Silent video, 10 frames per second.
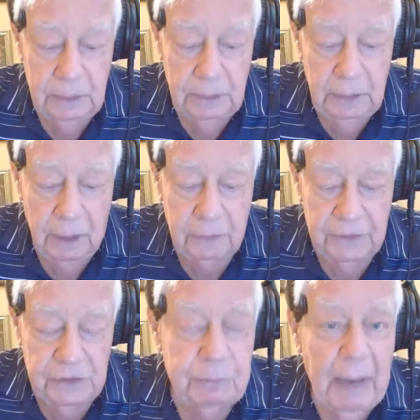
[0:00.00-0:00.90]
Are
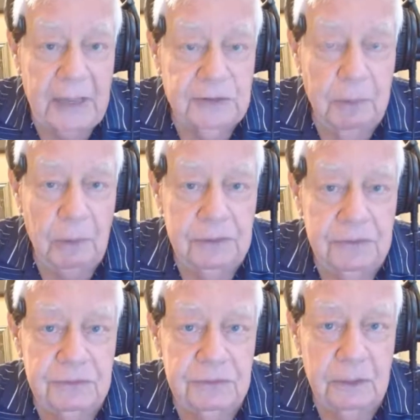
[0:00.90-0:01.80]
these
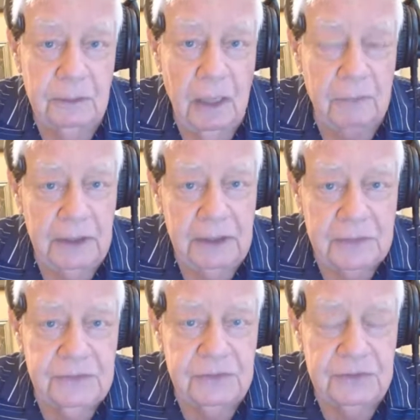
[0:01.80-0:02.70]
passports, are they
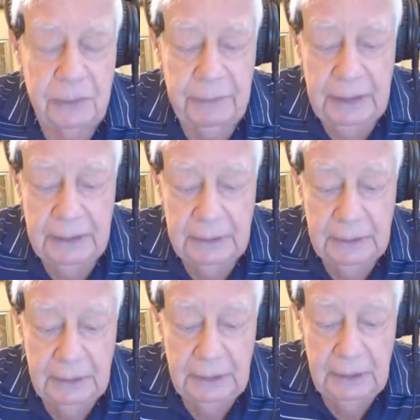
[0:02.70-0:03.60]
necessary?
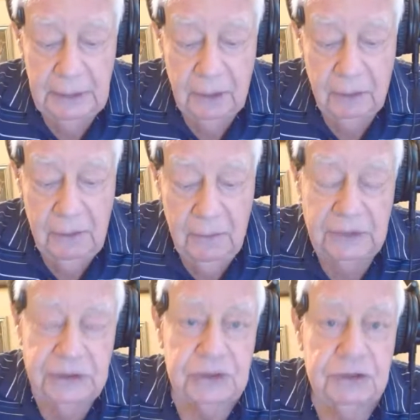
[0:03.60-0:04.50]
Or are they
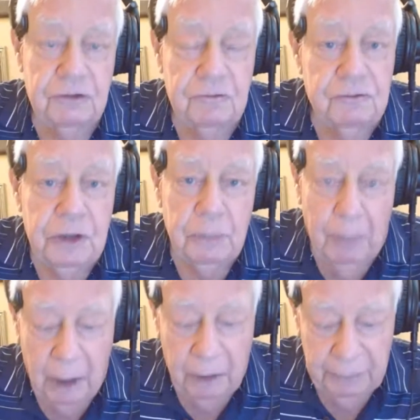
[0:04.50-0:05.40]
just
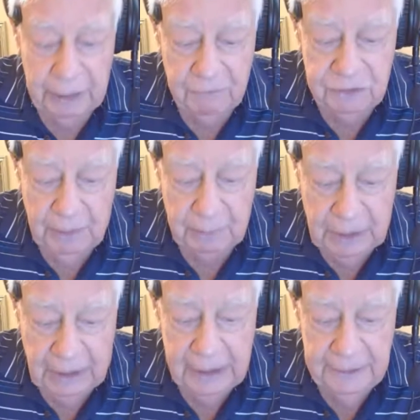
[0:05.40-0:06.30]
fear-mongering of some
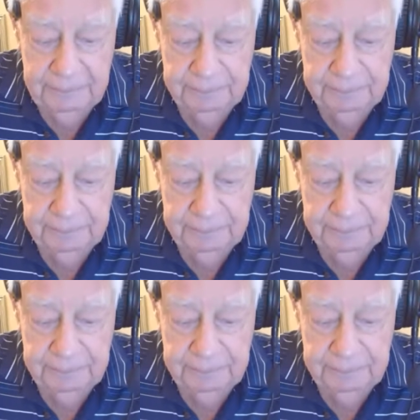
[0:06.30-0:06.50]
kind?